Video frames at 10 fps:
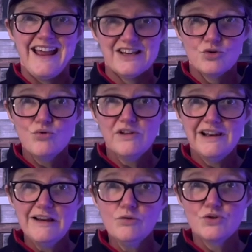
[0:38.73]
It's all the
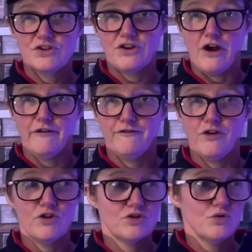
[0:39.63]
little stuff,
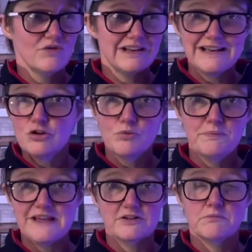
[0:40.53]
it's all the little
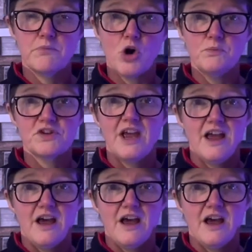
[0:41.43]
bits and bobs